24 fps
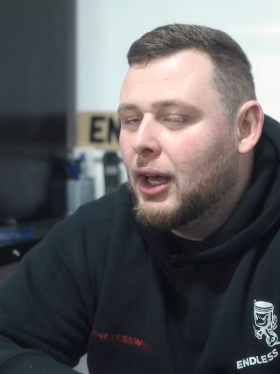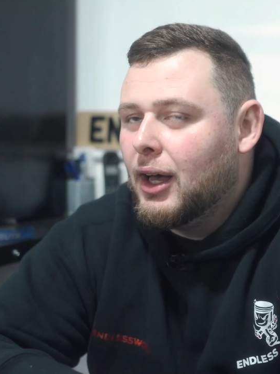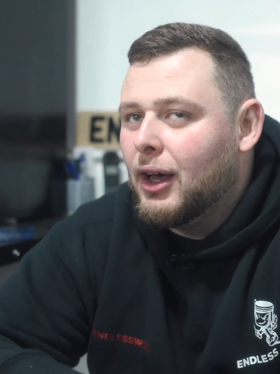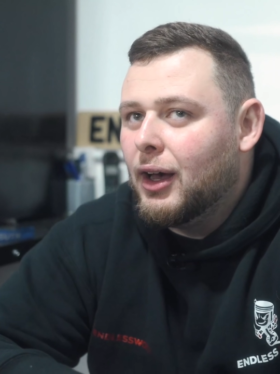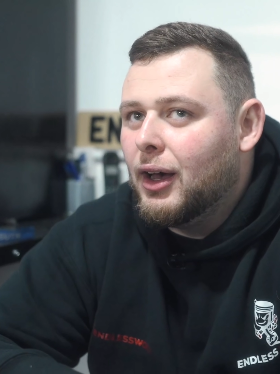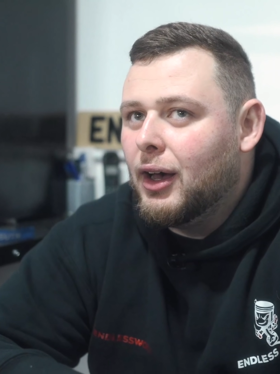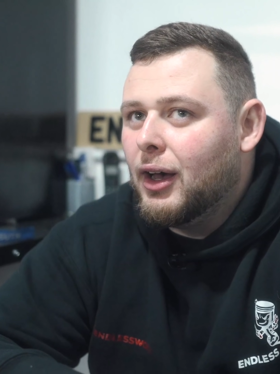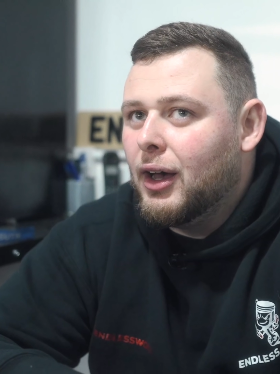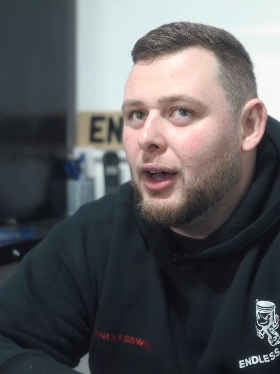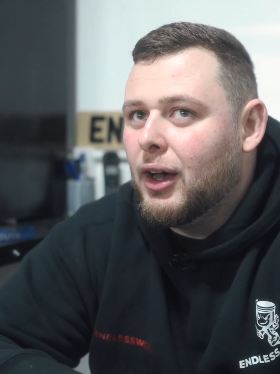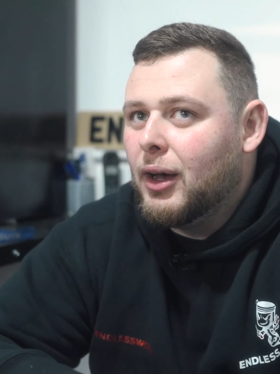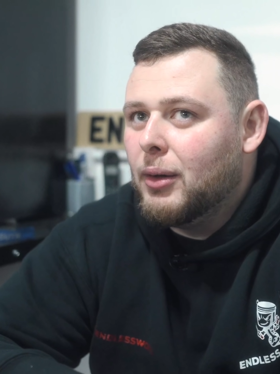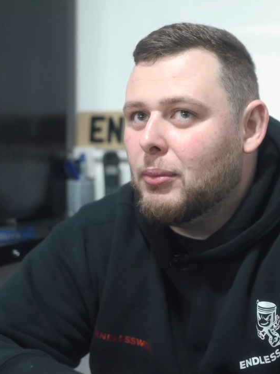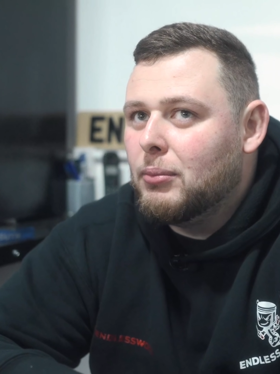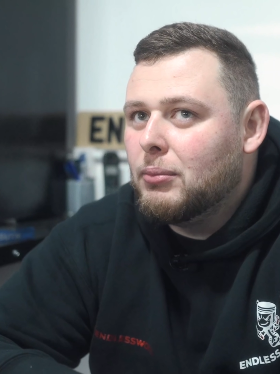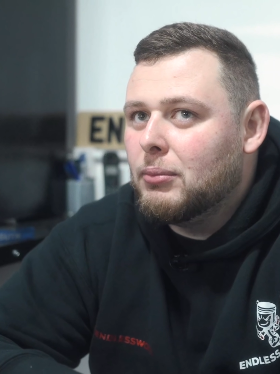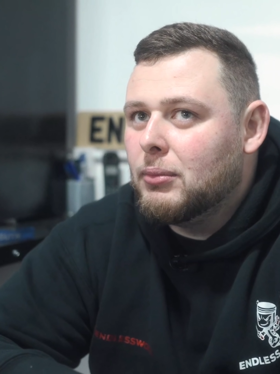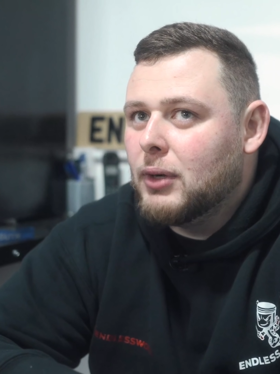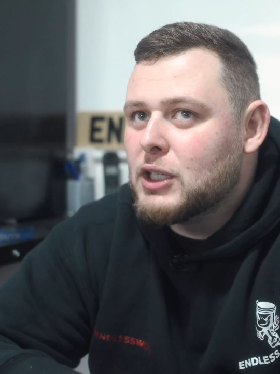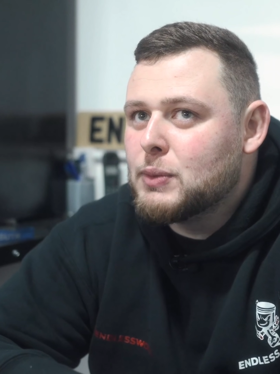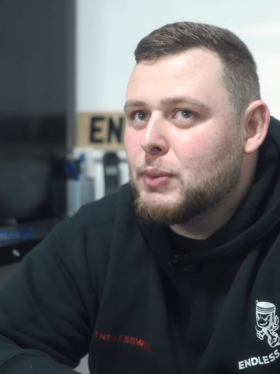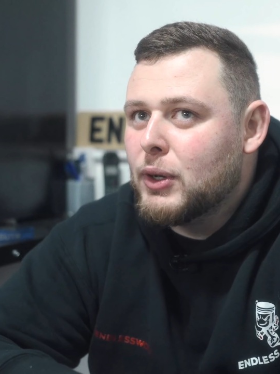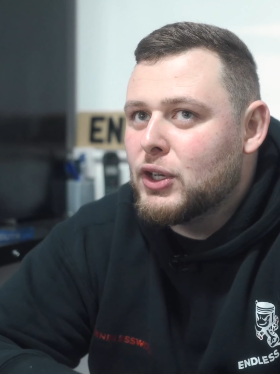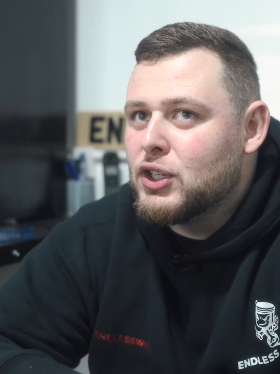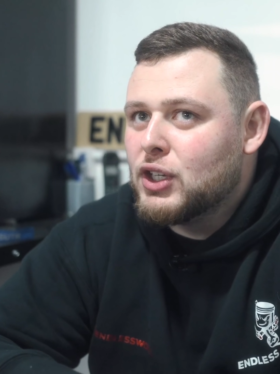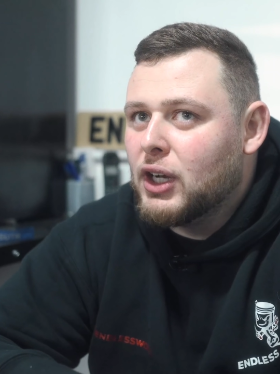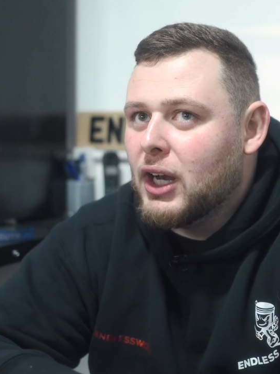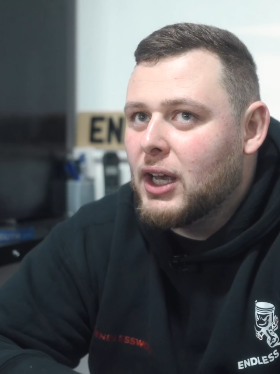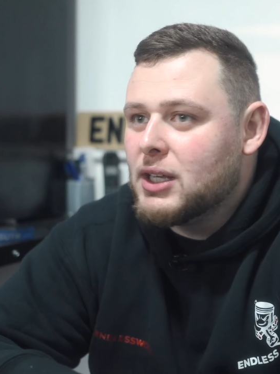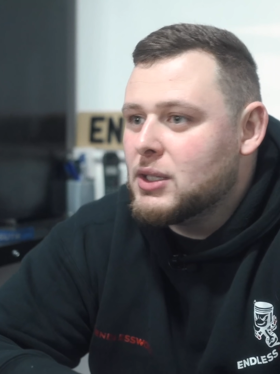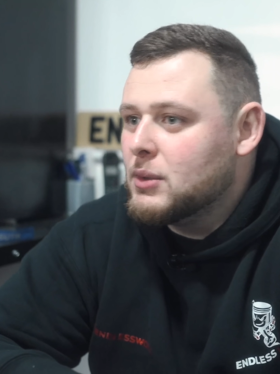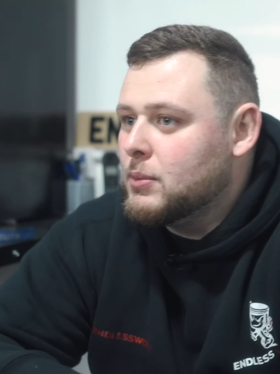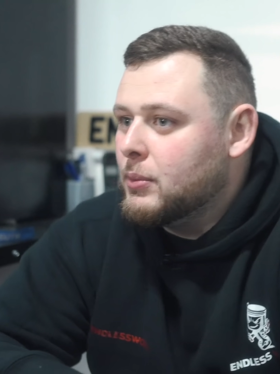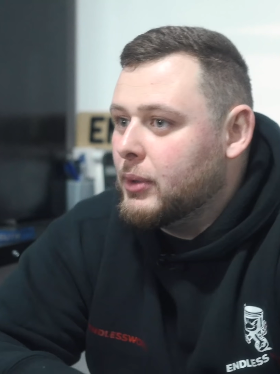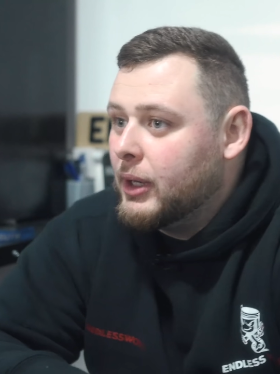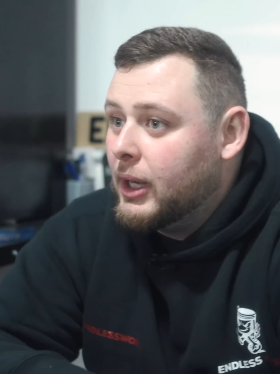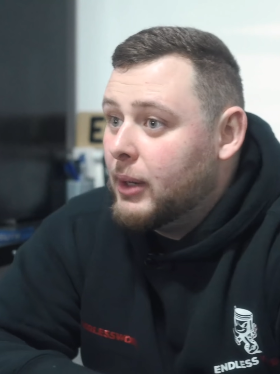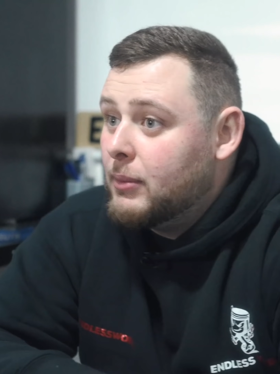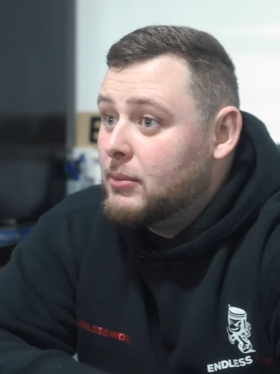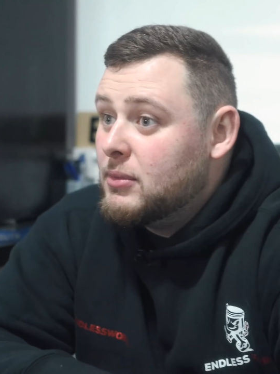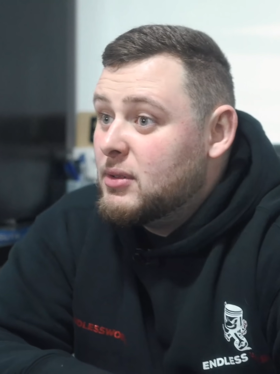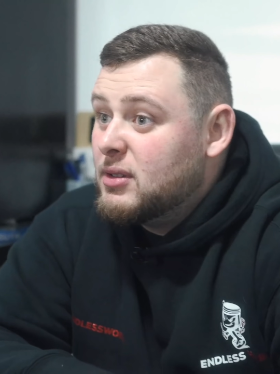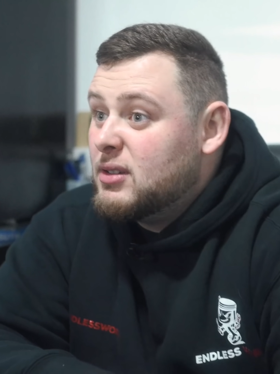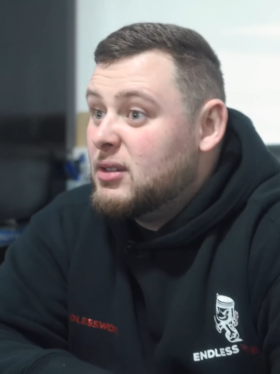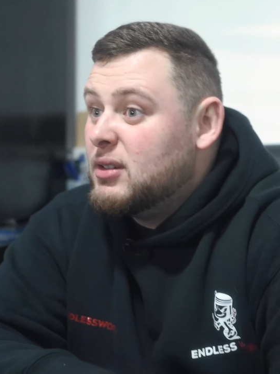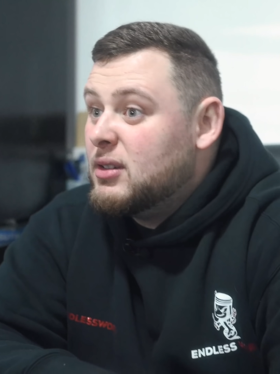I specialise in BMs.